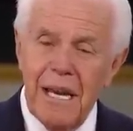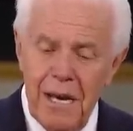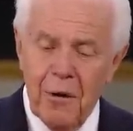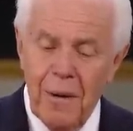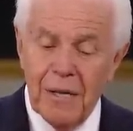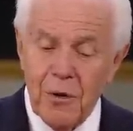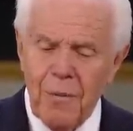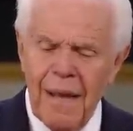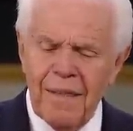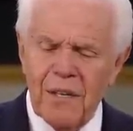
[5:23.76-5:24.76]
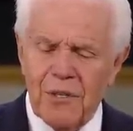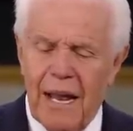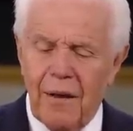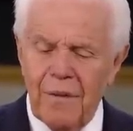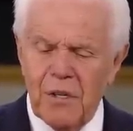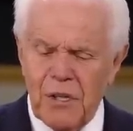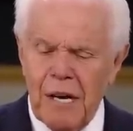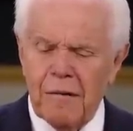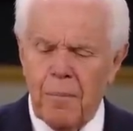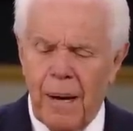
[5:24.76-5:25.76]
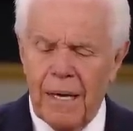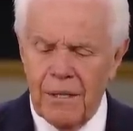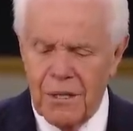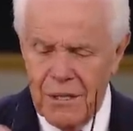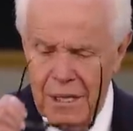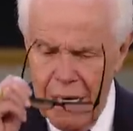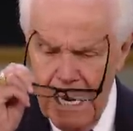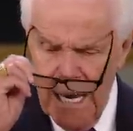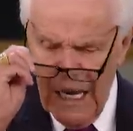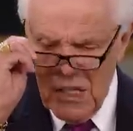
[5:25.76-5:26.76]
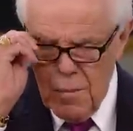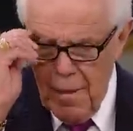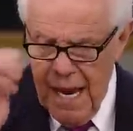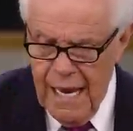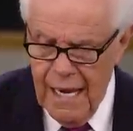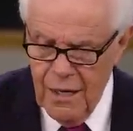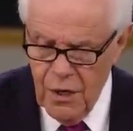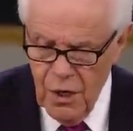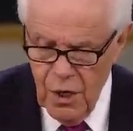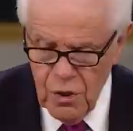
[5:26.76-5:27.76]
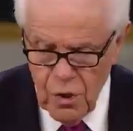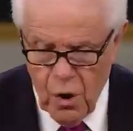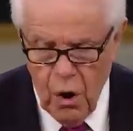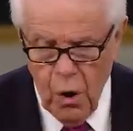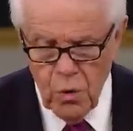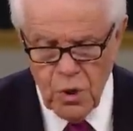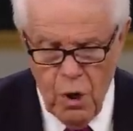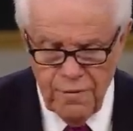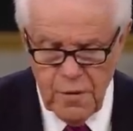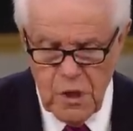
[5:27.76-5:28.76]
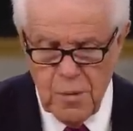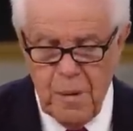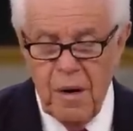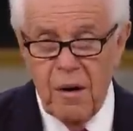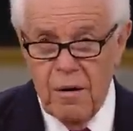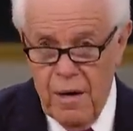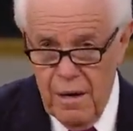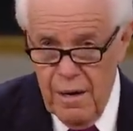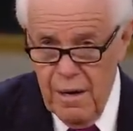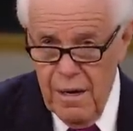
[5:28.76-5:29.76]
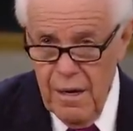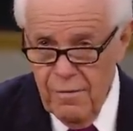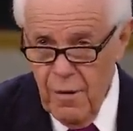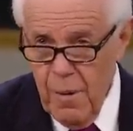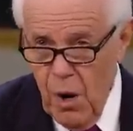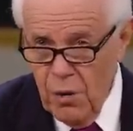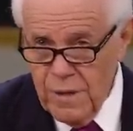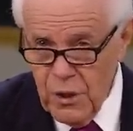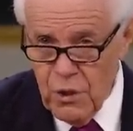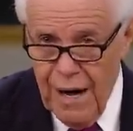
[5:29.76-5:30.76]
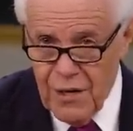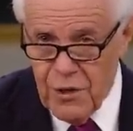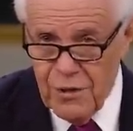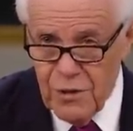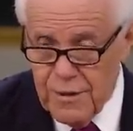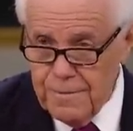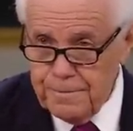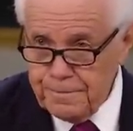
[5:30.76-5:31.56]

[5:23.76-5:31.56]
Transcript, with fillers: Enter in. So write this down. The secret place is made to close off the spirit from all distractions.